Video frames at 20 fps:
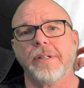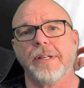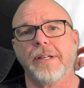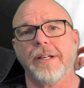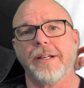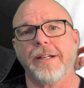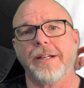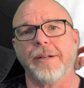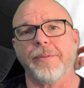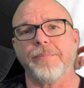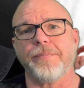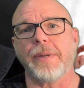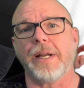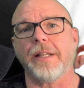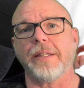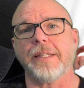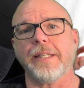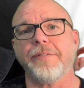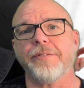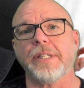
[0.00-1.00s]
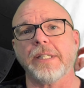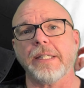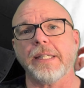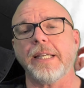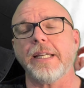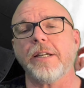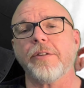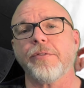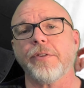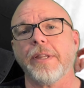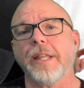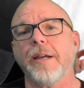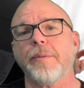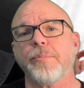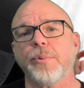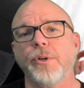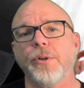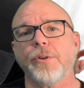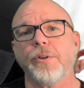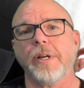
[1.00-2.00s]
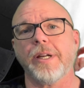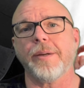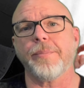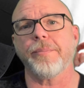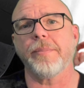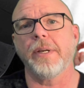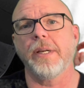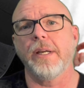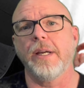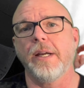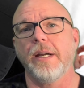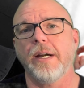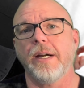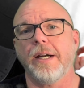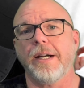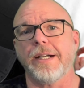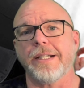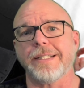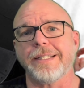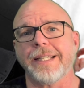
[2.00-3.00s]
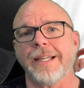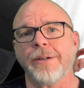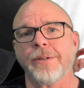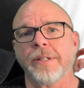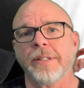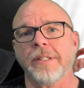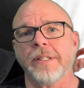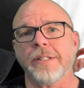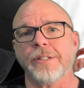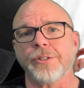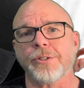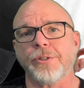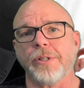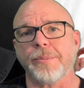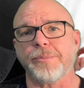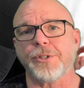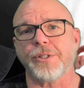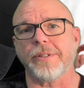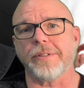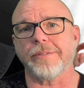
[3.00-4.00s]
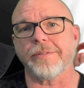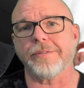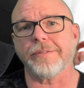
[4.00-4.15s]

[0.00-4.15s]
I'll leave the link for that program down in the description.